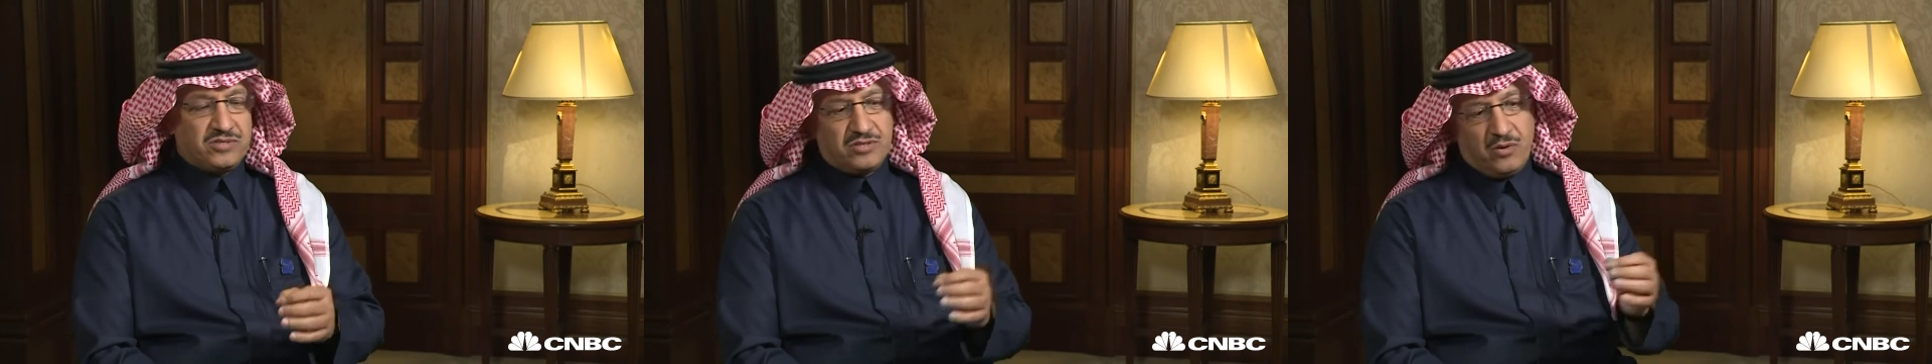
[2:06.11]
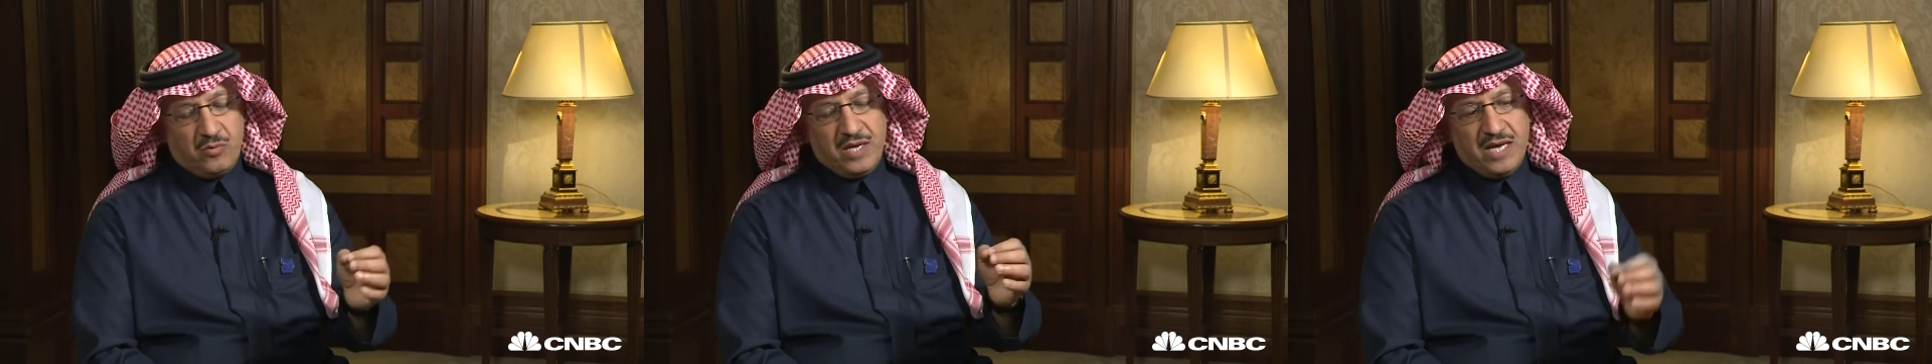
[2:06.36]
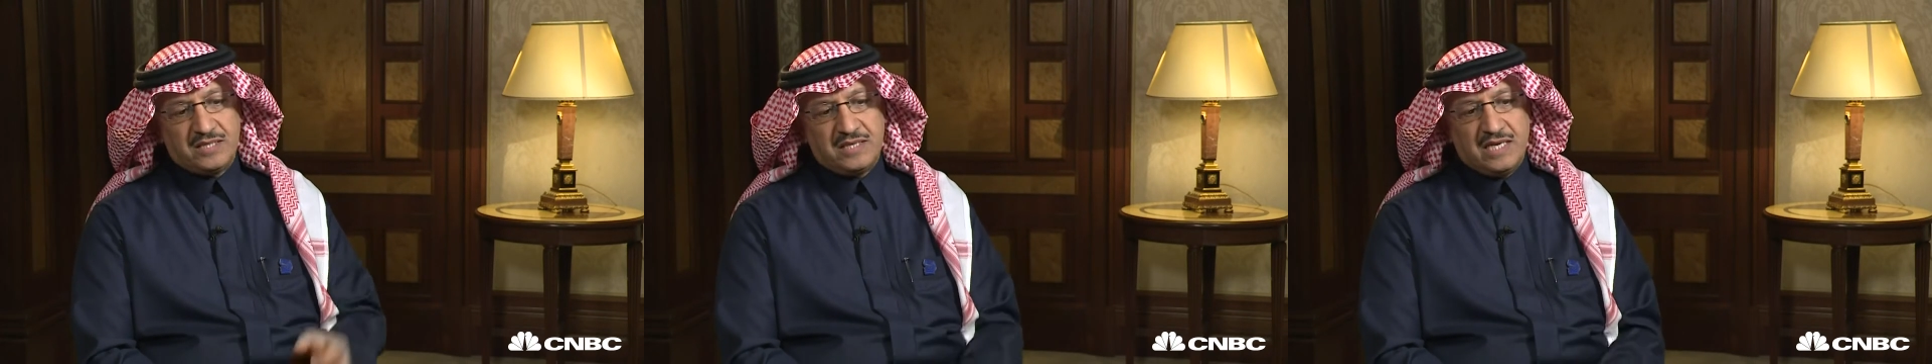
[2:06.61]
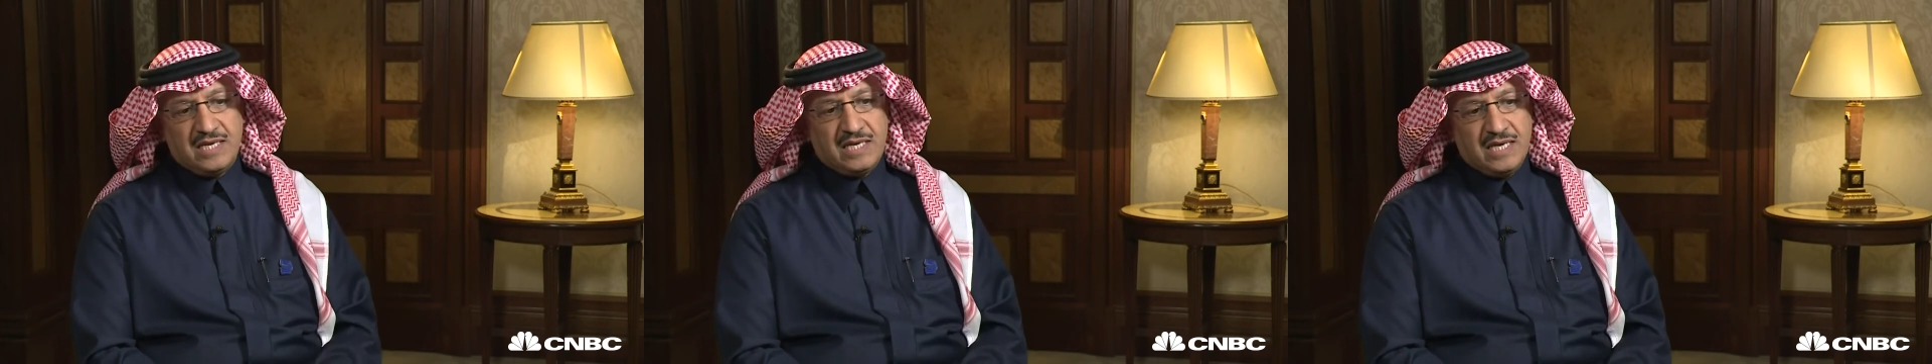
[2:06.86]
So we had
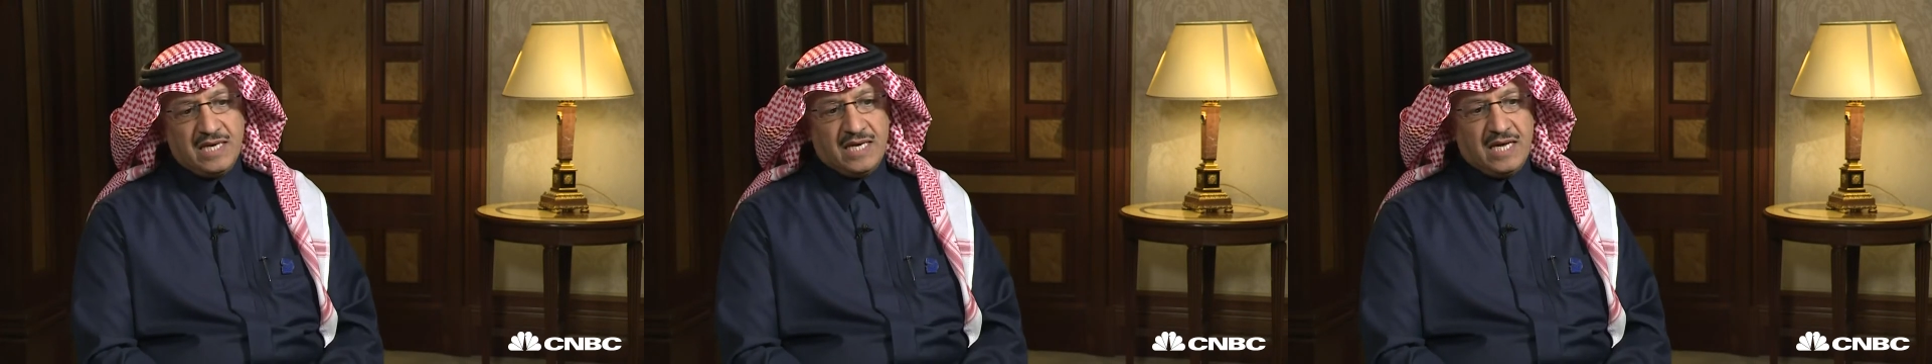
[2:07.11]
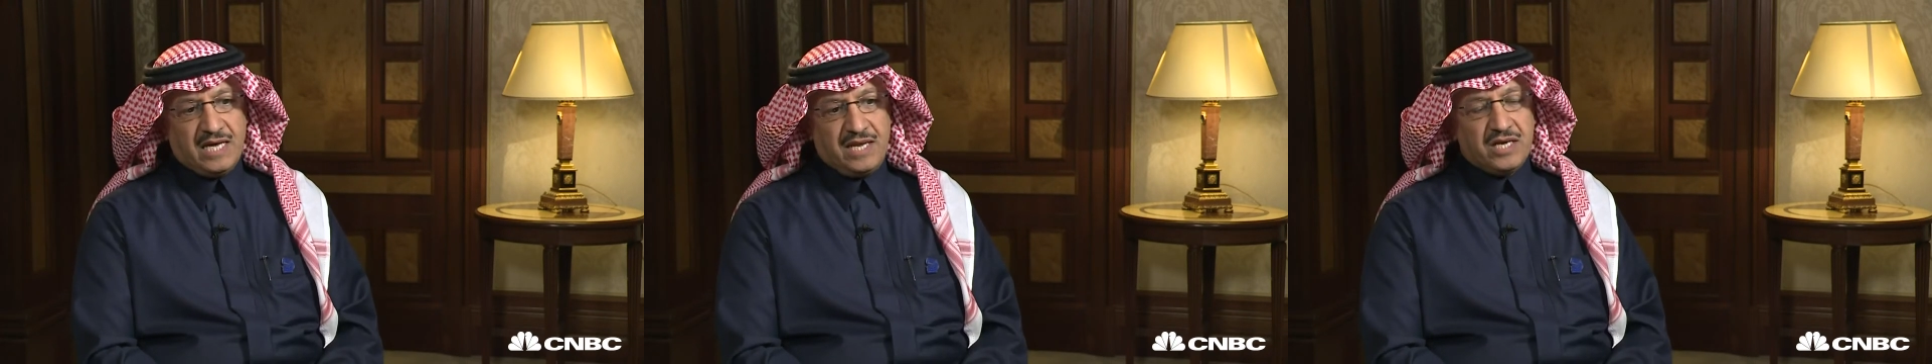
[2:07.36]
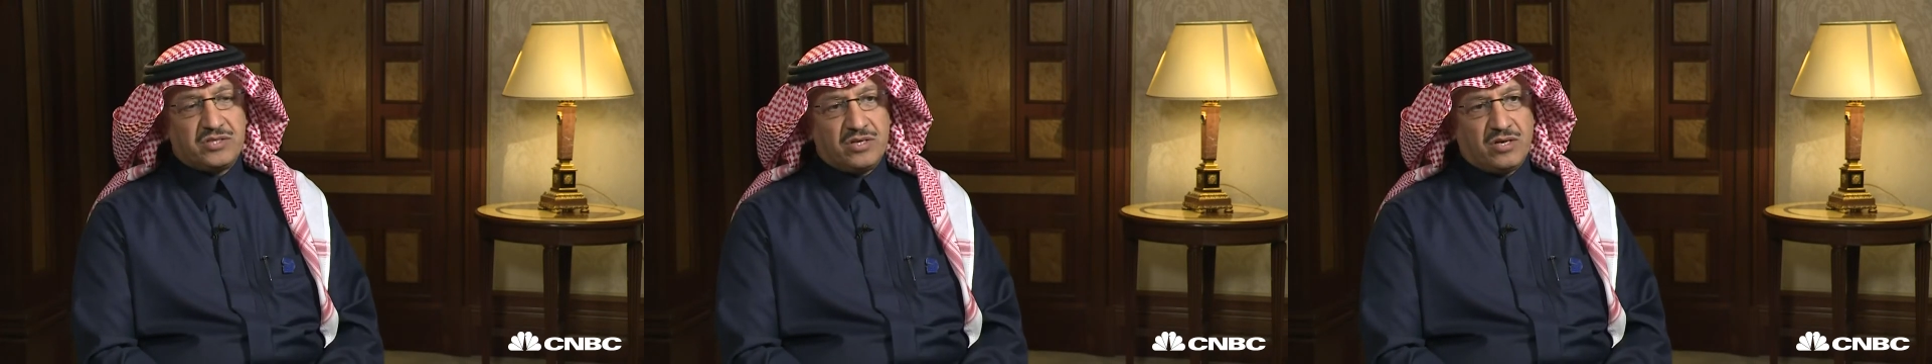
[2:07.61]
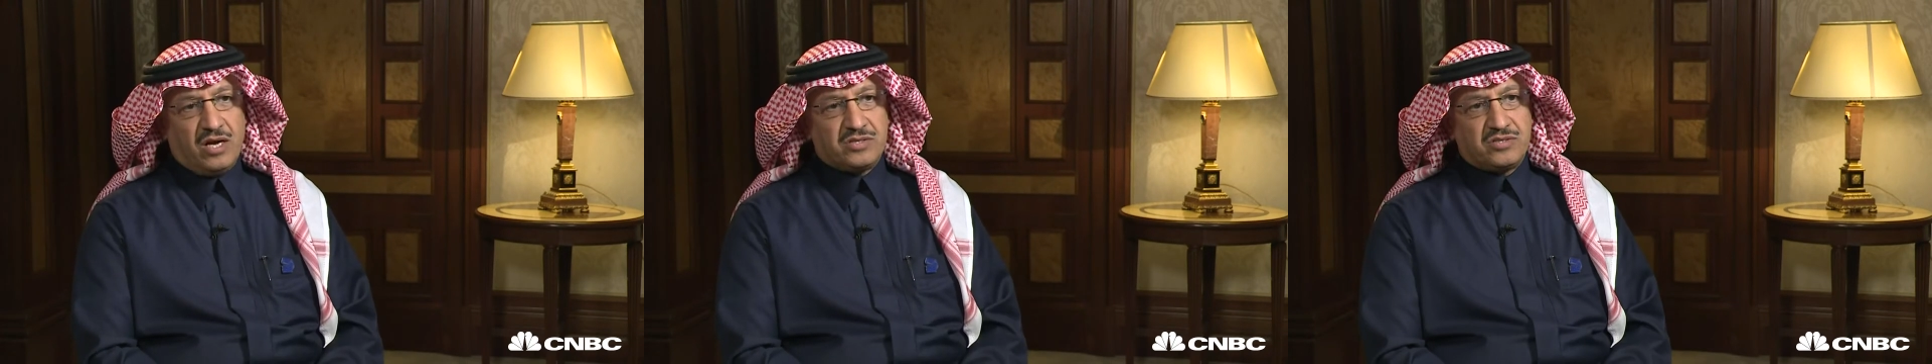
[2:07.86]
really an action
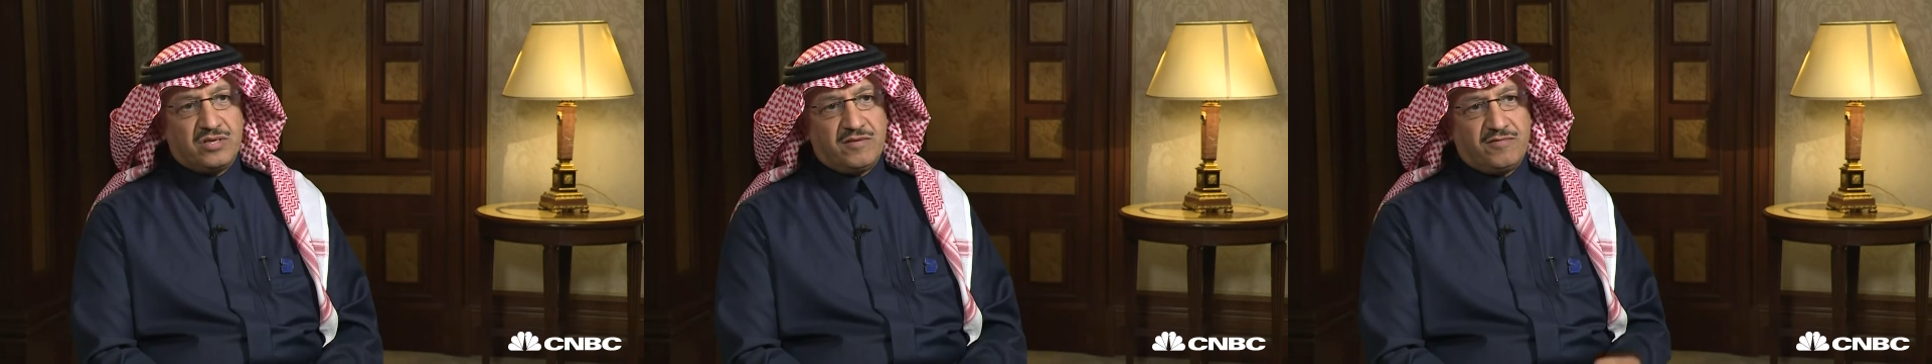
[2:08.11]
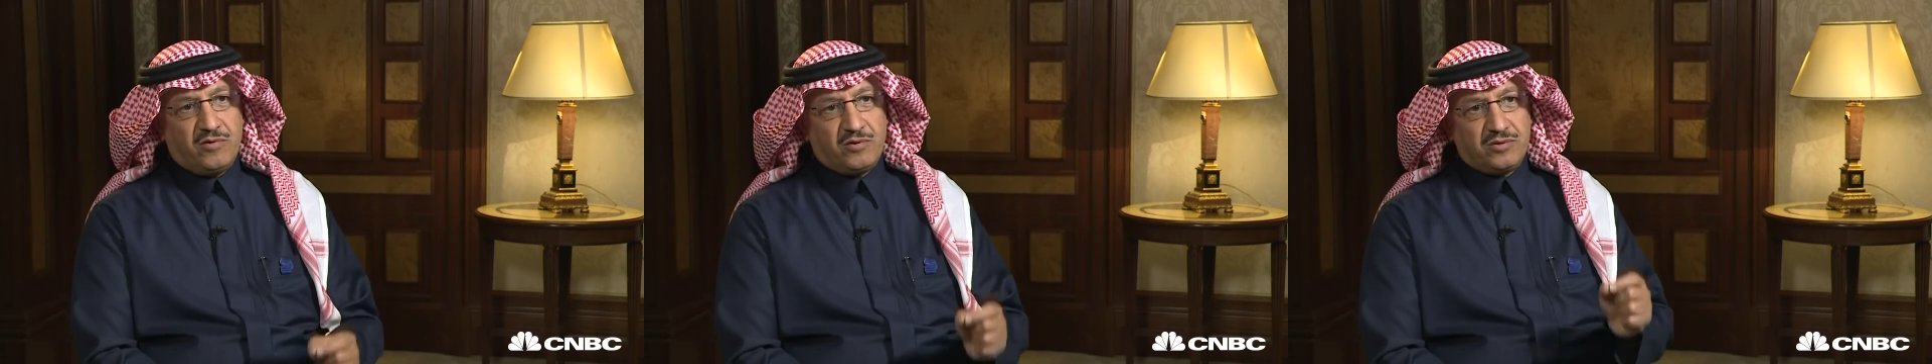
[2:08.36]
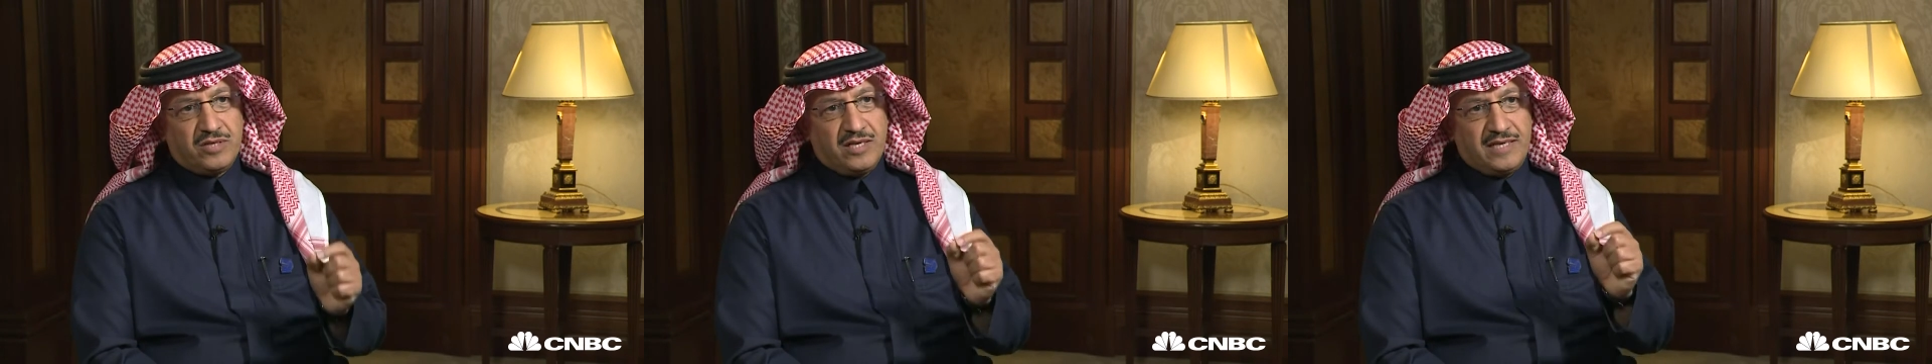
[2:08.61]
council for